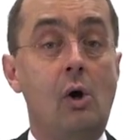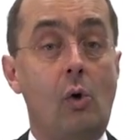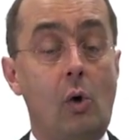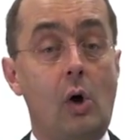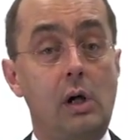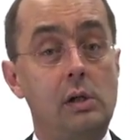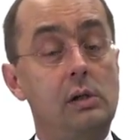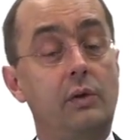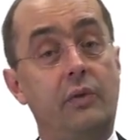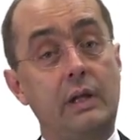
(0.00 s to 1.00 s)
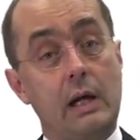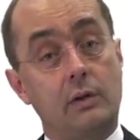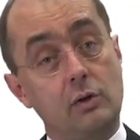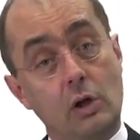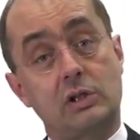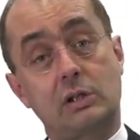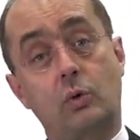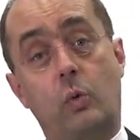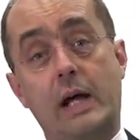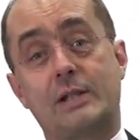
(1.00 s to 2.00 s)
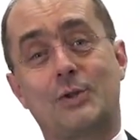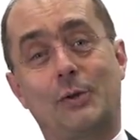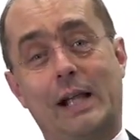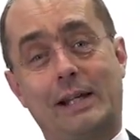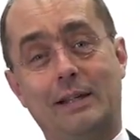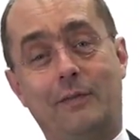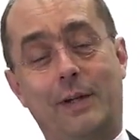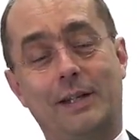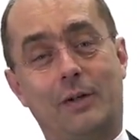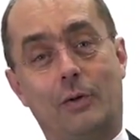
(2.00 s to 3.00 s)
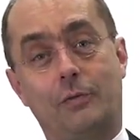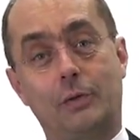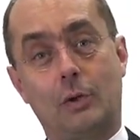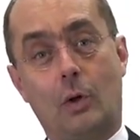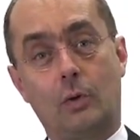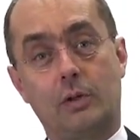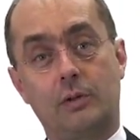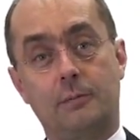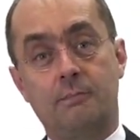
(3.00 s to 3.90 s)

or the not quite so lucky winner of a goat.